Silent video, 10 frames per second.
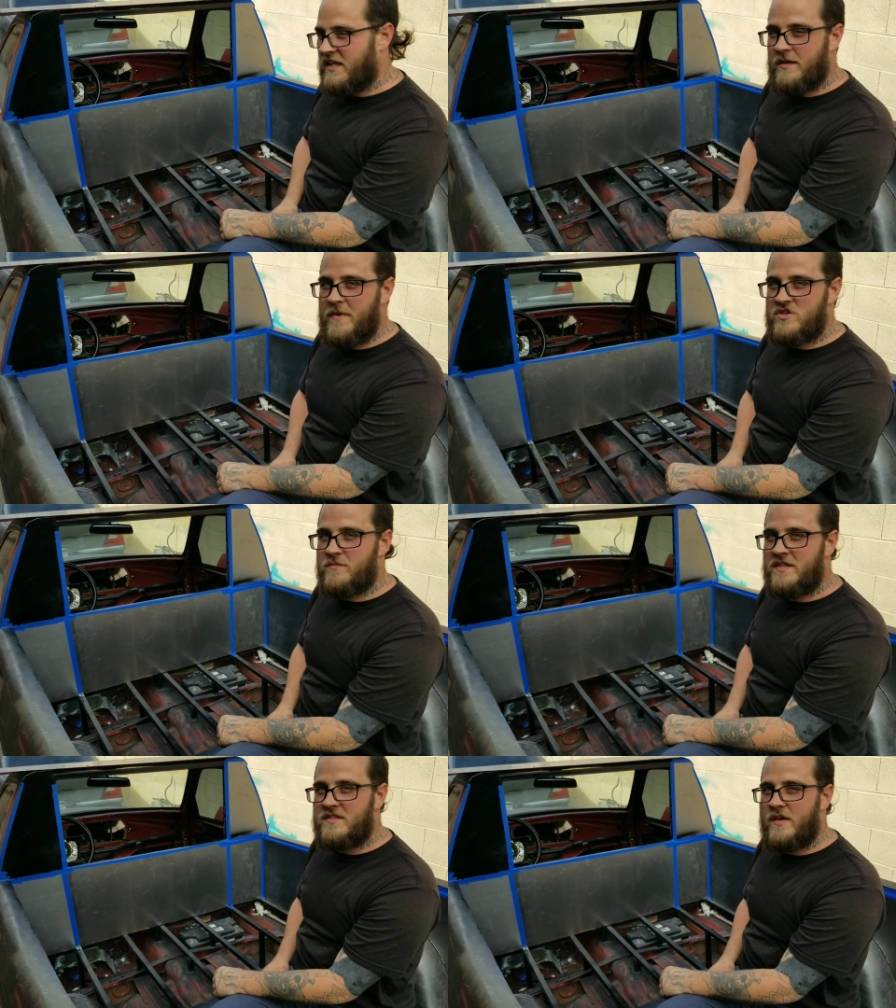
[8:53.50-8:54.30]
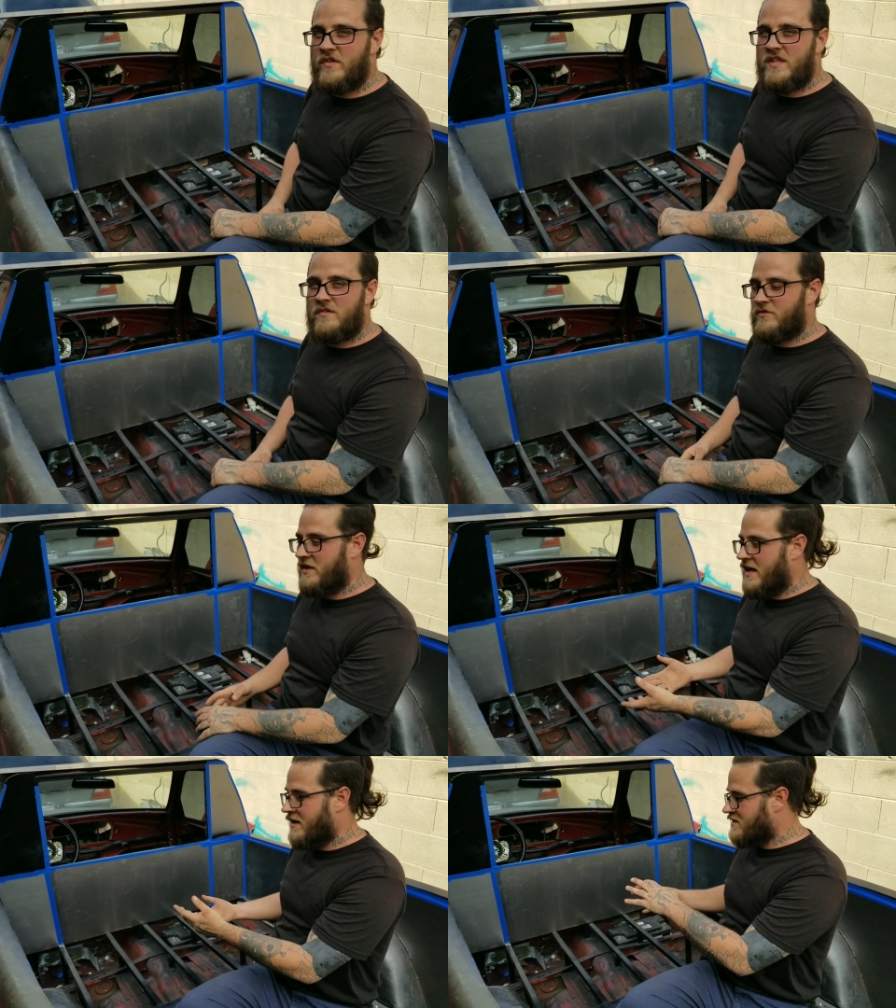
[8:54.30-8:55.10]
getting measurements and everything for
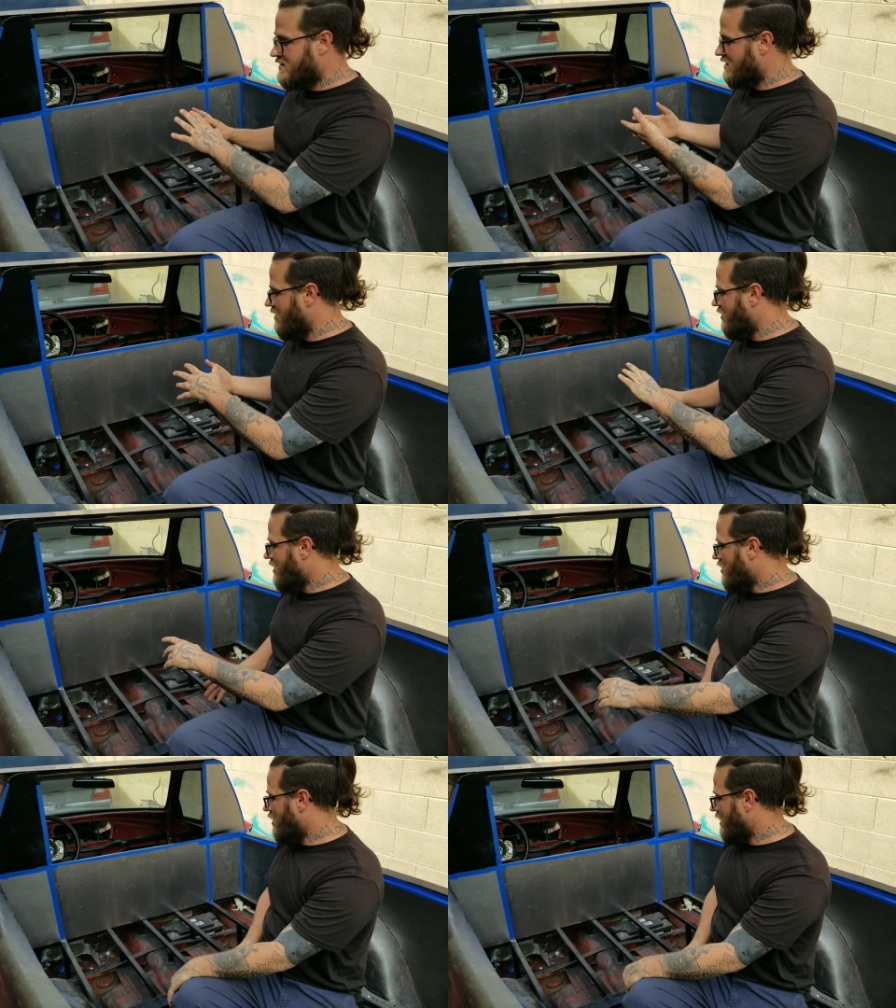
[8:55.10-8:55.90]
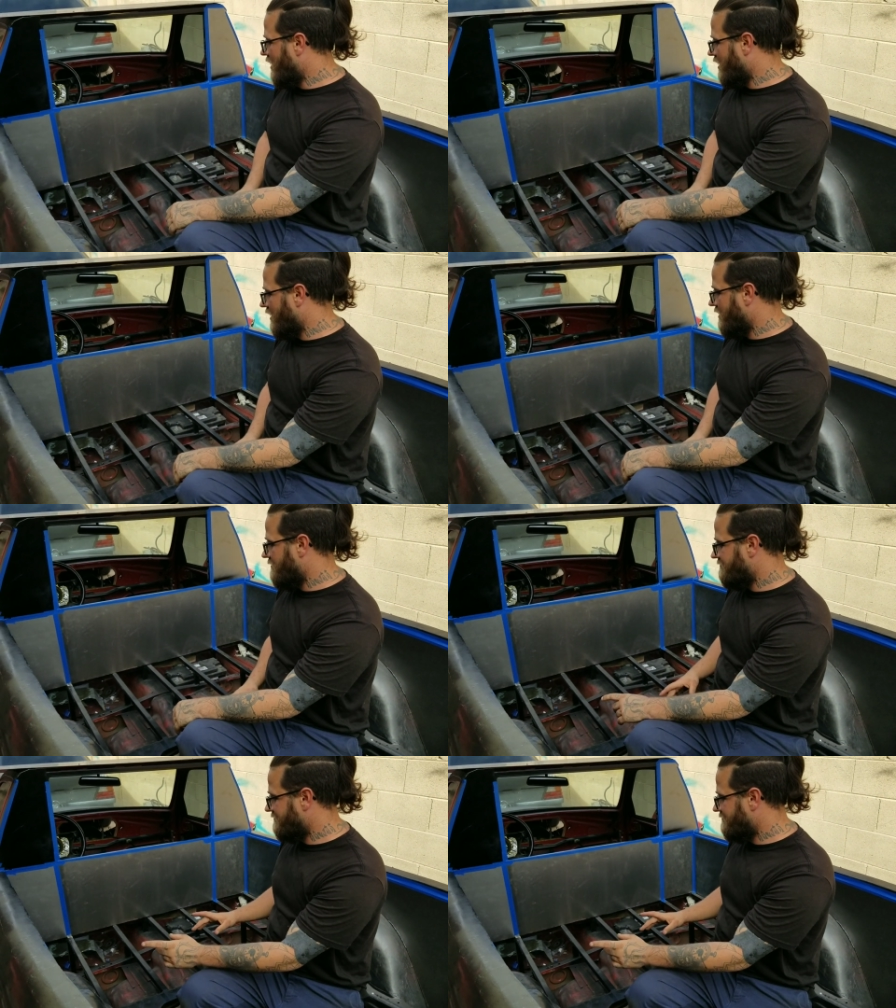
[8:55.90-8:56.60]
that, so that